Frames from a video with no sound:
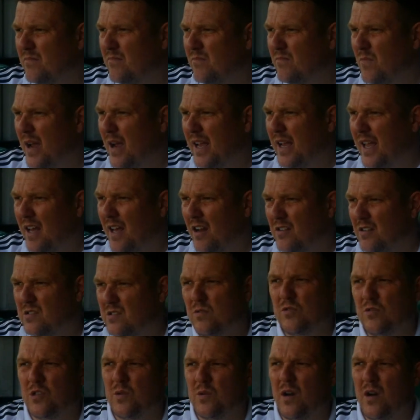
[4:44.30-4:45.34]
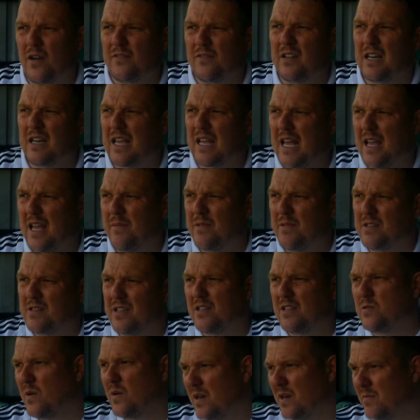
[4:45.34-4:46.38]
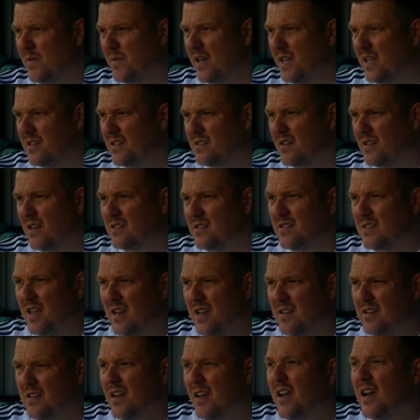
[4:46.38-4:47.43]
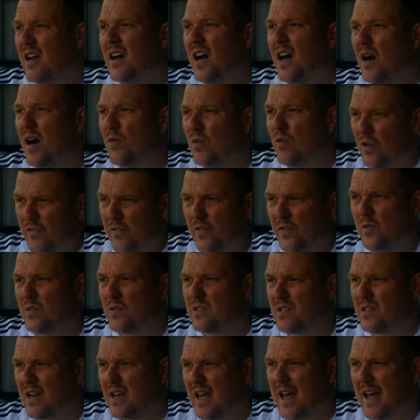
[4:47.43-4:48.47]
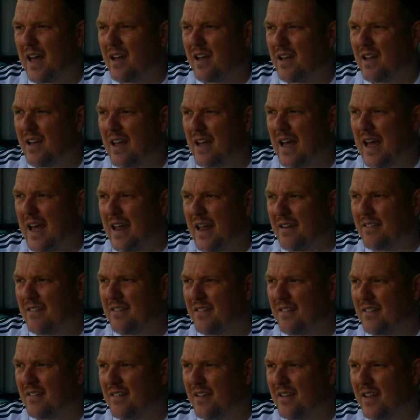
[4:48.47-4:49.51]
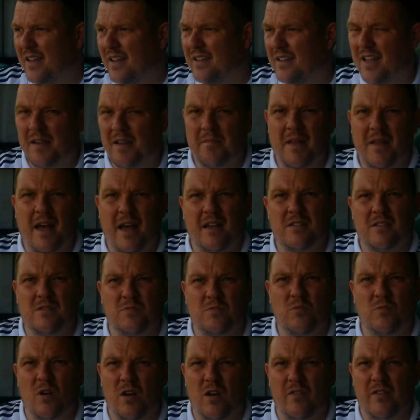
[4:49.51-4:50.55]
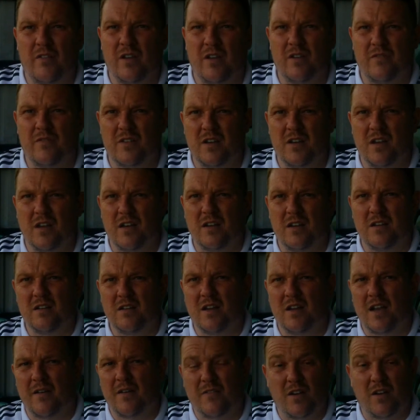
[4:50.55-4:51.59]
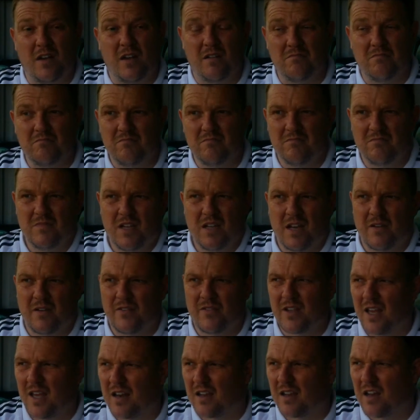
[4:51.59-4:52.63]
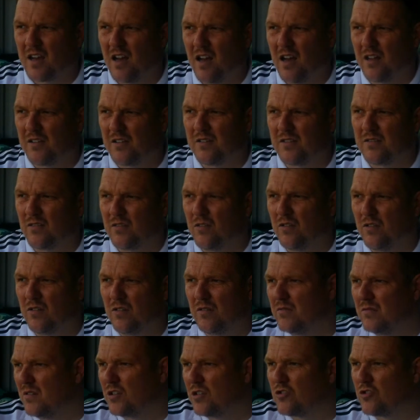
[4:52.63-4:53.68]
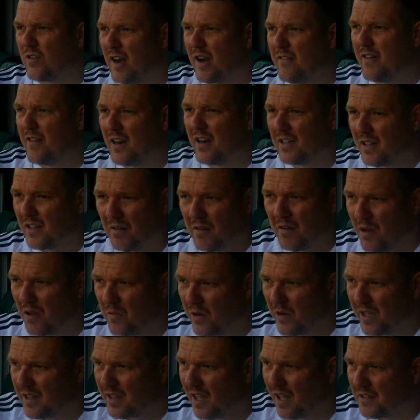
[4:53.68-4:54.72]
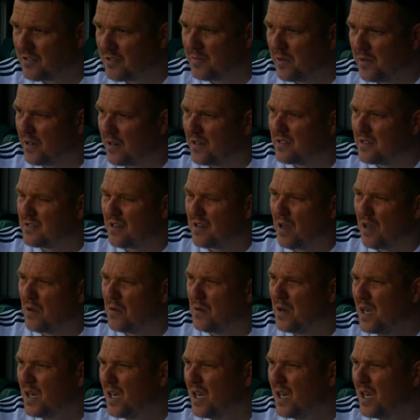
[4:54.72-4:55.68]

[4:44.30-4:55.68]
when can I talk to you after the game? He said 20 minutes, and I said I'll look forward to that, and he deemed that as worthy of another yellow card or straight red. I don't know what he done, to be honest. So